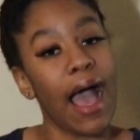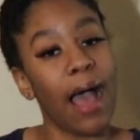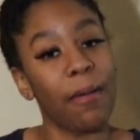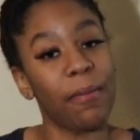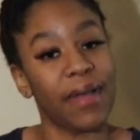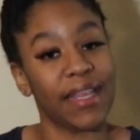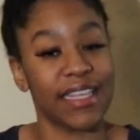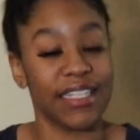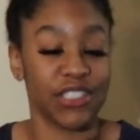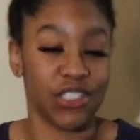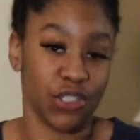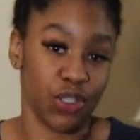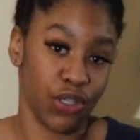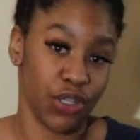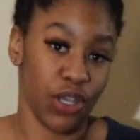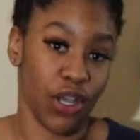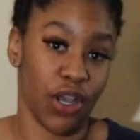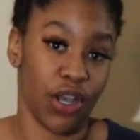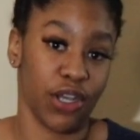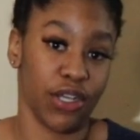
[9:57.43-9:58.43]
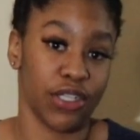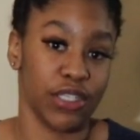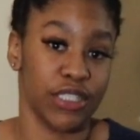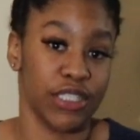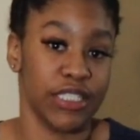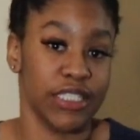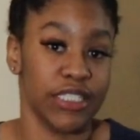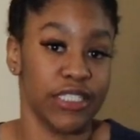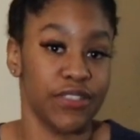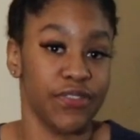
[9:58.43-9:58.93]
I'm about to show y'all
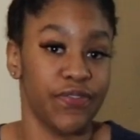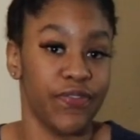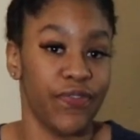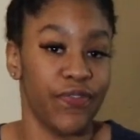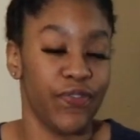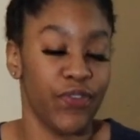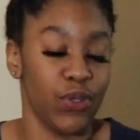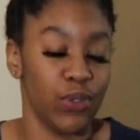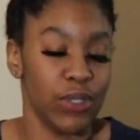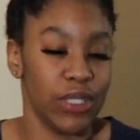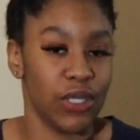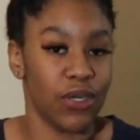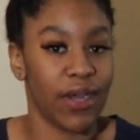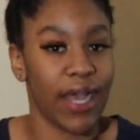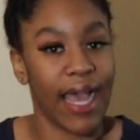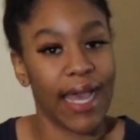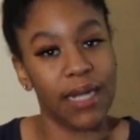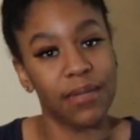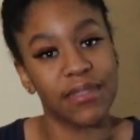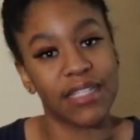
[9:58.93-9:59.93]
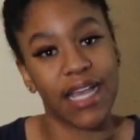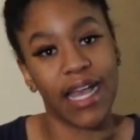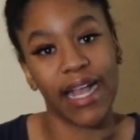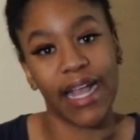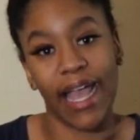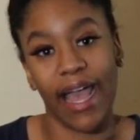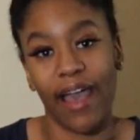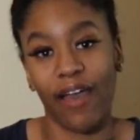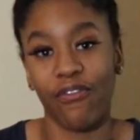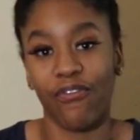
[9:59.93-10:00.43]
the few little items
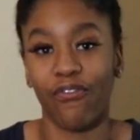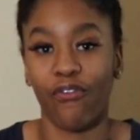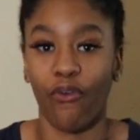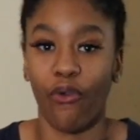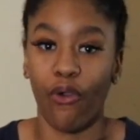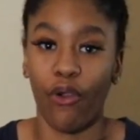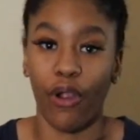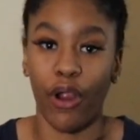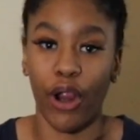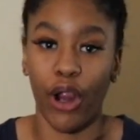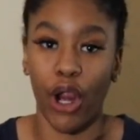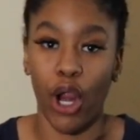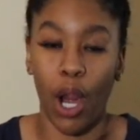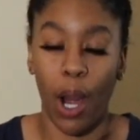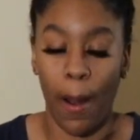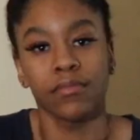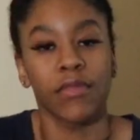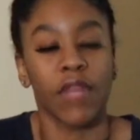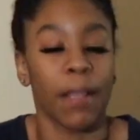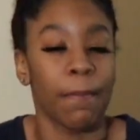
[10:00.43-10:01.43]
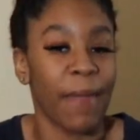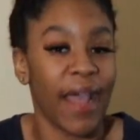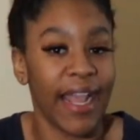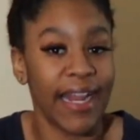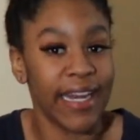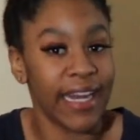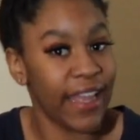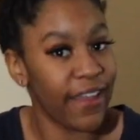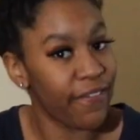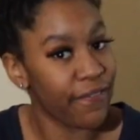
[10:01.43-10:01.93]
I got for
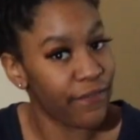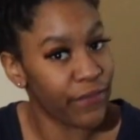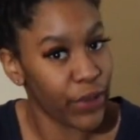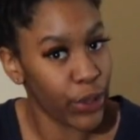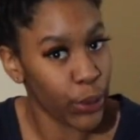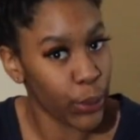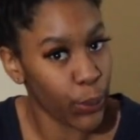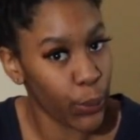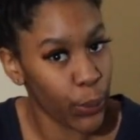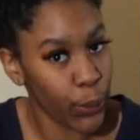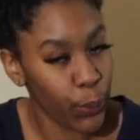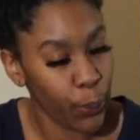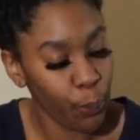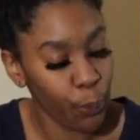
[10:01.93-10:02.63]
my nephew.